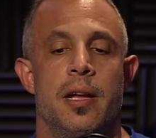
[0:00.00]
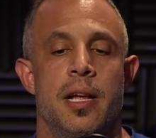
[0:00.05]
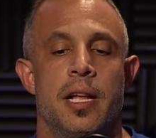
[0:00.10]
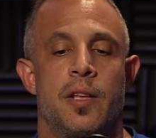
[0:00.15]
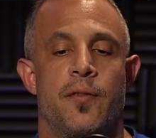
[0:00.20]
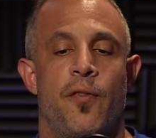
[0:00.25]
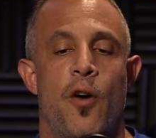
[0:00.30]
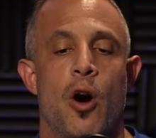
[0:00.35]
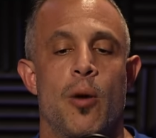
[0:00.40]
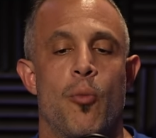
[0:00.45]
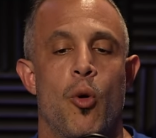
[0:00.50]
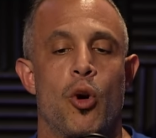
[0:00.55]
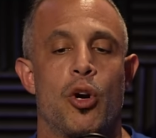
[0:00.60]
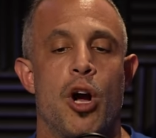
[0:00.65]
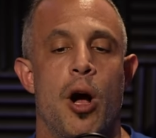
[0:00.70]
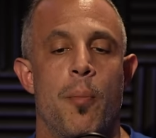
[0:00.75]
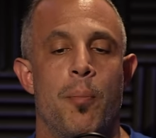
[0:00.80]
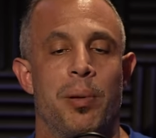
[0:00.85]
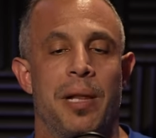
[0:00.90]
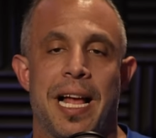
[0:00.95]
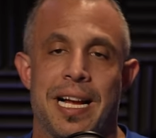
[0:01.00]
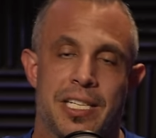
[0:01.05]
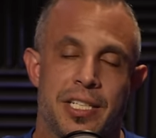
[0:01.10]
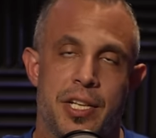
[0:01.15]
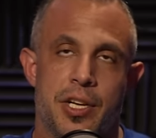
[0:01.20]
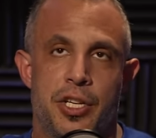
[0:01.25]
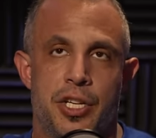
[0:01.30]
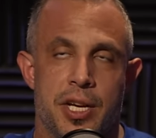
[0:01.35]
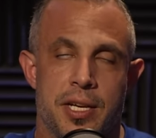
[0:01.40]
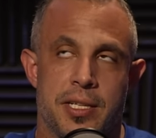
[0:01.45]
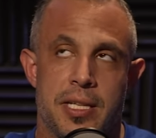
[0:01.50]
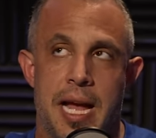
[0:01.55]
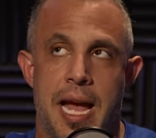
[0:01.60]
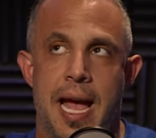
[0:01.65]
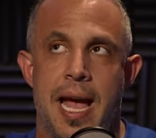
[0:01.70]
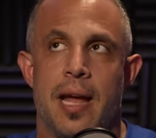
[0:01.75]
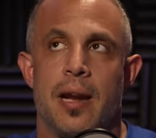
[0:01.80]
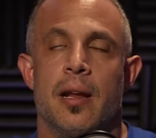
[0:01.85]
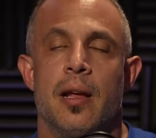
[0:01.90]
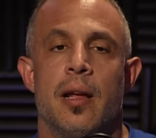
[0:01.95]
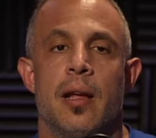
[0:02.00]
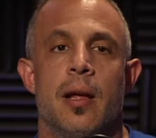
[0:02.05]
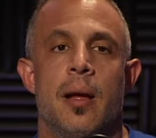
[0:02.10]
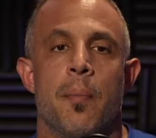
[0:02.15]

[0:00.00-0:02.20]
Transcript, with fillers: It's far more complex than just that,